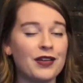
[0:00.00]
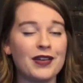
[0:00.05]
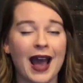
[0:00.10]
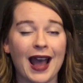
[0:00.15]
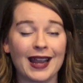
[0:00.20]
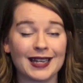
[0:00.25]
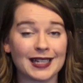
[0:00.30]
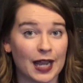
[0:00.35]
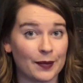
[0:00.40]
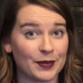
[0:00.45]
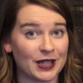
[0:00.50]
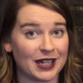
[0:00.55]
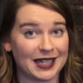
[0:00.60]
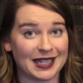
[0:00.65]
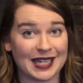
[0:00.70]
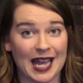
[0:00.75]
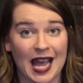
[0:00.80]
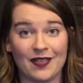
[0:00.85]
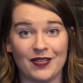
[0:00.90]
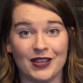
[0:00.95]
Nine times out
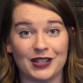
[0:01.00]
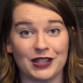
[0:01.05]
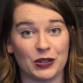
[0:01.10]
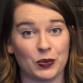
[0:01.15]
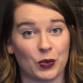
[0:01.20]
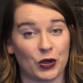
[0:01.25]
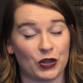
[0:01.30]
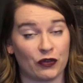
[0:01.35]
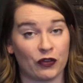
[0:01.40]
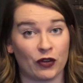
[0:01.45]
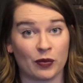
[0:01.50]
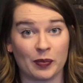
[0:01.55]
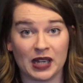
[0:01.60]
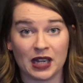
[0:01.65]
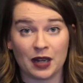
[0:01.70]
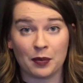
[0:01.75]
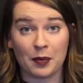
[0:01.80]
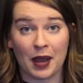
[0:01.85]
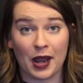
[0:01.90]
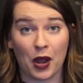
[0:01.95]
of 10, this has worked for
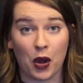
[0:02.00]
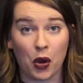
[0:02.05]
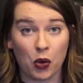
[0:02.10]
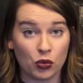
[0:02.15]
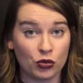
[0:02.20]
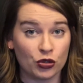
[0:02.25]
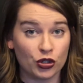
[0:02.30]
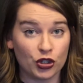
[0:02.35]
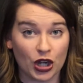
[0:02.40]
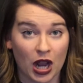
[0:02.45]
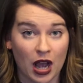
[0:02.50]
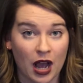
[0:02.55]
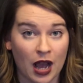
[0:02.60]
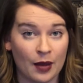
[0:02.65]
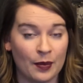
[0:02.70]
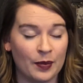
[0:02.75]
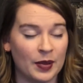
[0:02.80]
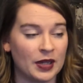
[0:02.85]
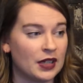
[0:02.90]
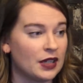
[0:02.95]
me in my own
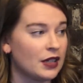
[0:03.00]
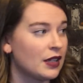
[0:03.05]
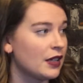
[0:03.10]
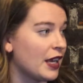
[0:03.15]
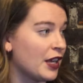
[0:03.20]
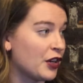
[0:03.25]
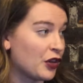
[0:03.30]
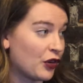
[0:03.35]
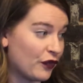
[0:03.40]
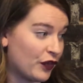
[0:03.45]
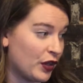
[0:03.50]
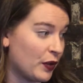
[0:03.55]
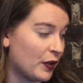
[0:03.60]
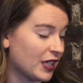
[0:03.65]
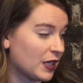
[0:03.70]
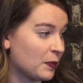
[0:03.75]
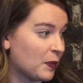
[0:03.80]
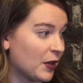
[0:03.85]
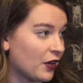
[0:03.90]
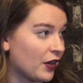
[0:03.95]
job interview
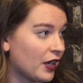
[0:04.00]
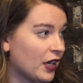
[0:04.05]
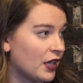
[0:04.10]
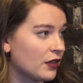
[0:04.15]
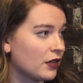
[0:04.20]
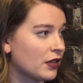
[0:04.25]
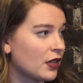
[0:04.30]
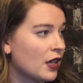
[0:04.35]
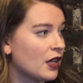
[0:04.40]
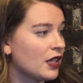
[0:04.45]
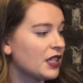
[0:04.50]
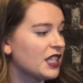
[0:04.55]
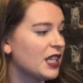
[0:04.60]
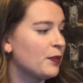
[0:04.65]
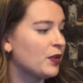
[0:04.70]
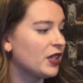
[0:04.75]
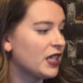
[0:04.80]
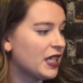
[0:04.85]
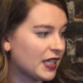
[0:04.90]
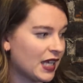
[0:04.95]
experience.
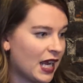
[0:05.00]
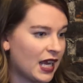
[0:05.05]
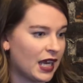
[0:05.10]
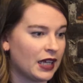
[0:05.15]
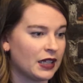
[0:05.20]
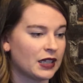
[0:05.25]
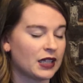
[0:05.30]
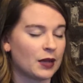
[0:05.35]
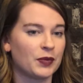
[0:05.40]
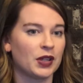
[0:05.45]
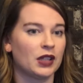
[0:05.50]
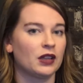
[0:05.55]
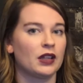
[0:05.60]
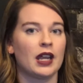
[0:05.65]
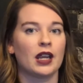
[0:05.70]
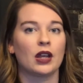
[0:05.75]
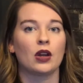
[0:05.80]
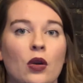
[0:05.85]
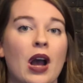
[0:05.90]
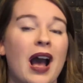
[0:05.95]
Simply saying something
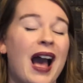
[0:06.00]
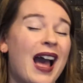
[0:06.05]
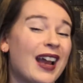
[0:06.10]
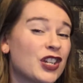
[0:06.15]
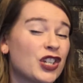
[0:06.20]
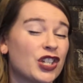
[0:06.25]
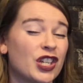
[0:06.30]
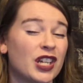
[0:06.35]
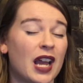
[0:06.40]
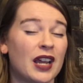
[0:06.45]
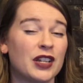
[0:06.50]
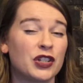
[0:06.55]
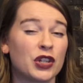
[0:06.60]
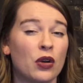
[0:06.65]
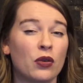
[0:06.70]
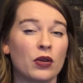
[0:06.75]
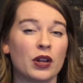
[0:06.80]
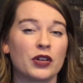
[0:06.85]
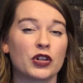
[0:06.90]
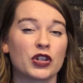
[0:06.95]
like, actually, I
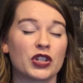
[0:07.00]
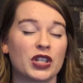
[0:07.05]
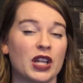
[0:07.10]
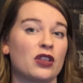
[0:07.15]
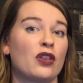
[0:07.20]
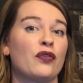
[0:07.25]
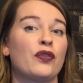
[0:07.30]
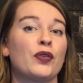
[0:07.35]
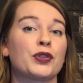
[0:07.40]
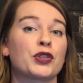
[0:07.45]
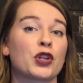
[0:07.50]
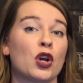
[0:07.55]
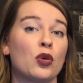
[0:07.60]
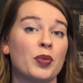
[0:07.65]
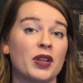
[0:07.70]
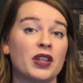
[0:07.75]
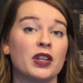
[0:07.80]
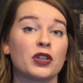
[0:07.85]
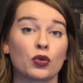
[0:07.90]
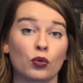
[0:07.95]
don't understand the full
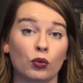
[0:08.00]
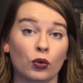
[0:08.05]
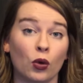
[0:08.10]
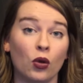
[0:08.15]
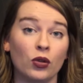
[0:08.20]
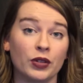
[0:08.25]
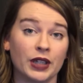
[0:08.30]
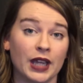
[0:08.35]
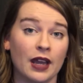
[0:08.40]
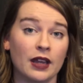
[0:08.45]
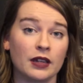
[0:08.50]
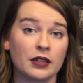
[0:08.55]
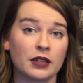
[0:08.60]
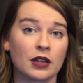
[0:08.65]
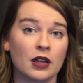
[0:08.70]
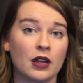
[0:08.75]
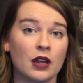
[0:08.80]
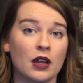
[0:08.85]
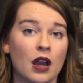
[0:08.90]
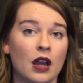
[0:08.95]
scope of this role
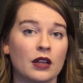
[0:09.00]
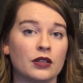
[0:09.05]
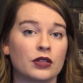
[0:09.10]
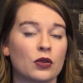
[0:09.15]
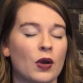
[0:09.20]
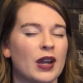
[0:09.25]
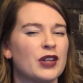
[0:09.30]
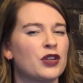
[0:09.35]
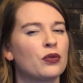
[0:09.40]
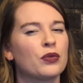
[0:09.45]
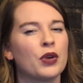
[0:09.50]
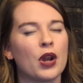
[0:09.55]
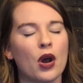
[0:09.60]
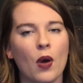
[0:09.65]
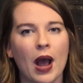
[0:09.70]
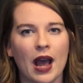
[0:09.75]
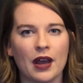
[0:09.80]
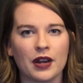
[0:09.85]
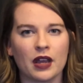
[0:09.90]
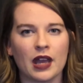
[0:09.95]
yet, and so I don't
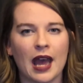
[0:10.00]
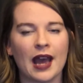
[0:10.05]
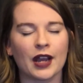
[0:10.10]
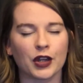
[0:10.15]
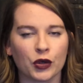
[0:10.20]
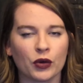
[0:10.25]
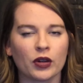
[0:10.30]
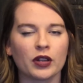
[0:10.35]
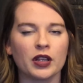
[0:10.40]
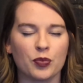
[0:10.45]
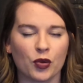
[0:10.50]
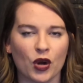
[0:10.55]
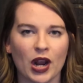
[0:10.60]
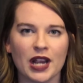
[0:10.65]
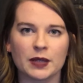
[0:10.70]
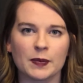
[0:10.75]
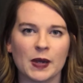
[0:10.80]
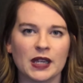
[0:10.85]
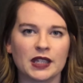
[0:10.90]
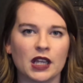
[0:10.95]
know how to accurately
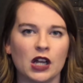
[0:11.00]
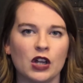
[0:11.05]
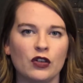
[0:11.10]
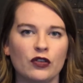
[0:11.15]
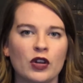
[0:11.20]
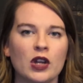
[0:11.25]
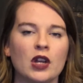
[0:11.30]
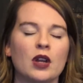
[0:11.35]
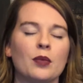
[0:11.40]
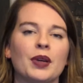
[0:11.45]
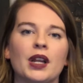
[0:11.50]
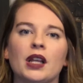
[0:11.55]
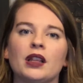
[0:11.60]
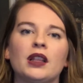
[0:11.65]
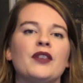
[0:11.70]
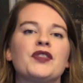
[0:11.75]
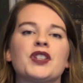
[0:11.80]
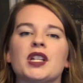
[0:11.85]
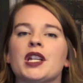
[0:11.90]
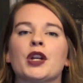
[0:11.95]
price myself, but I'd
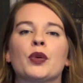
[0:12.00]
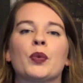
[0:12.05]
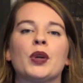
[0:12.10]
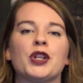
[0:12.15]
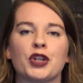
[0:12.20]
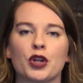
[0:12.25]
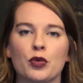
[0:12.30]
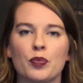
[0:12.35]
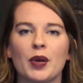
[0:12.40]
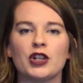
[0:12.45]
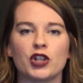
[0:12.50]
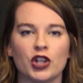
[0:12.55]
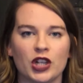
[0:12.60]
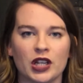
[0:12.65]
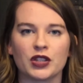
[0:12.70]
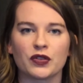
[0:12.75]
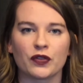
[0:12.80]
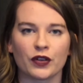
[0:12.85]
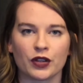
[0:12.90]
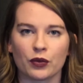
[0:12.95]
love to hear what your budget
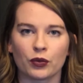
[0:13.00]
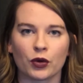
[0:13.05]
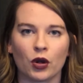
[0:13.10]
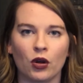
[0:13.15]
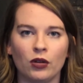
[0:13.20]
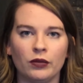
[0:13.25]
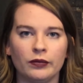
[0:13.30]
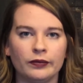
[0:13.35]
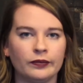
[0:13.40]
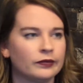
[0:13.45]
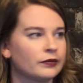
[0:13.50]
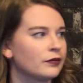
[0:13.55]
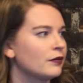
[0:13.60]
is for the role.